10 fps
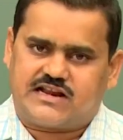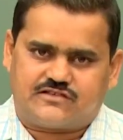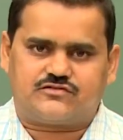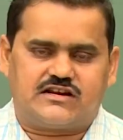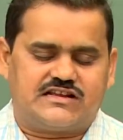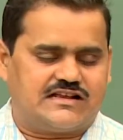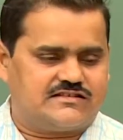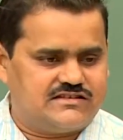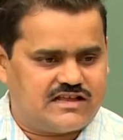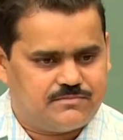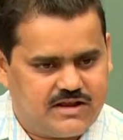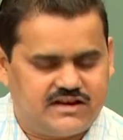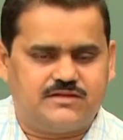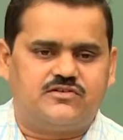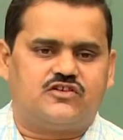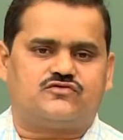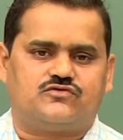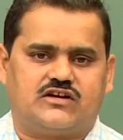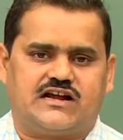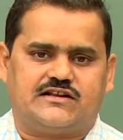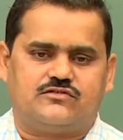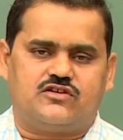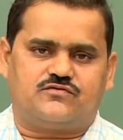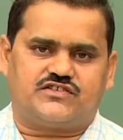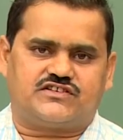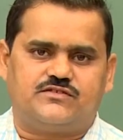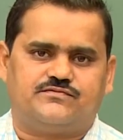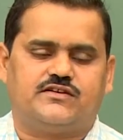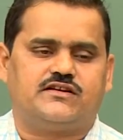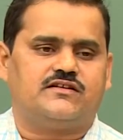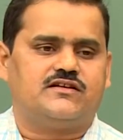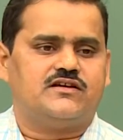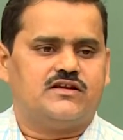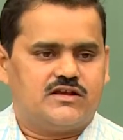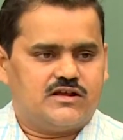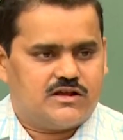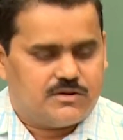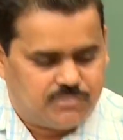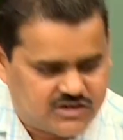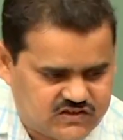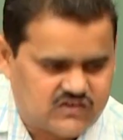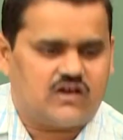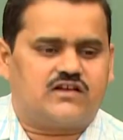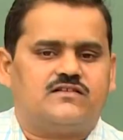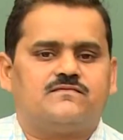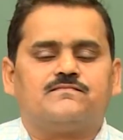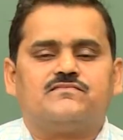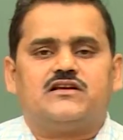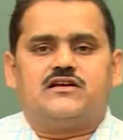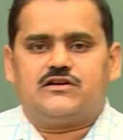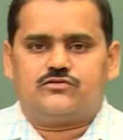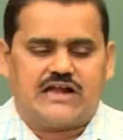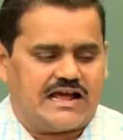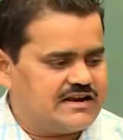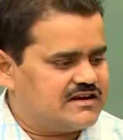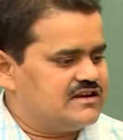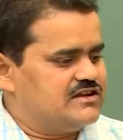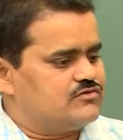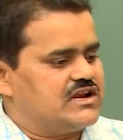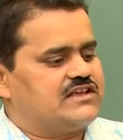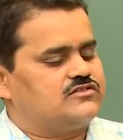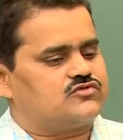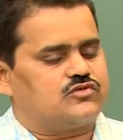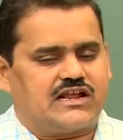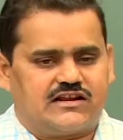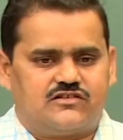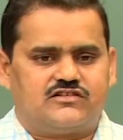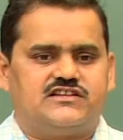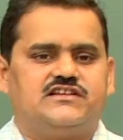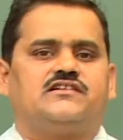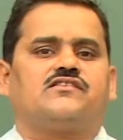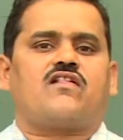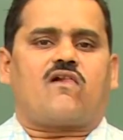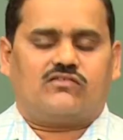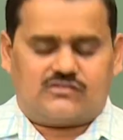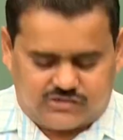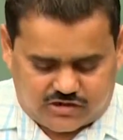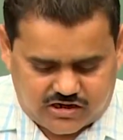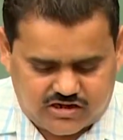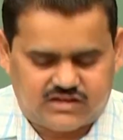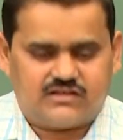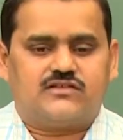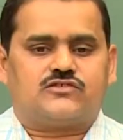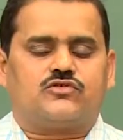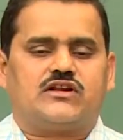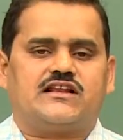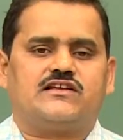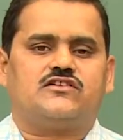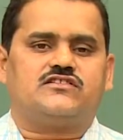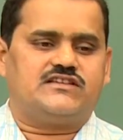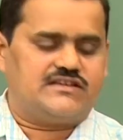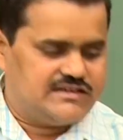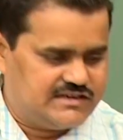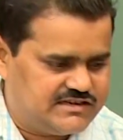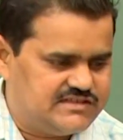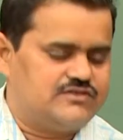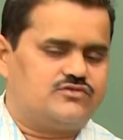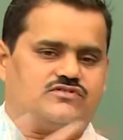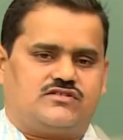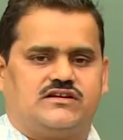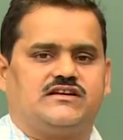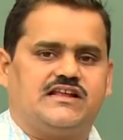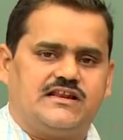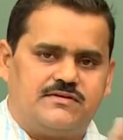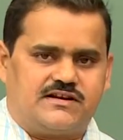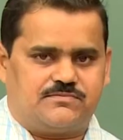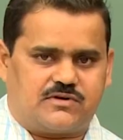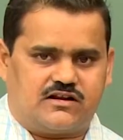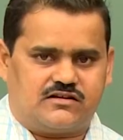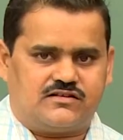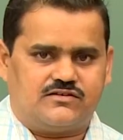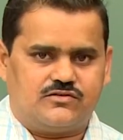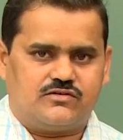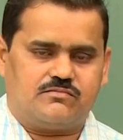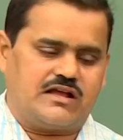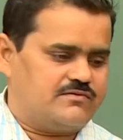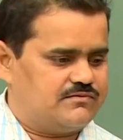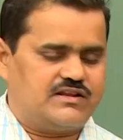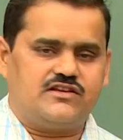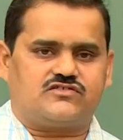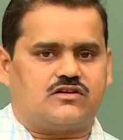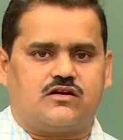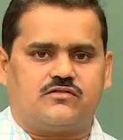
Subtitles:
natural gas. These are mainly belongs to the category of fossil fuel. But sun, you directly utilize the solar energy, or solar energy is used in derivative product by various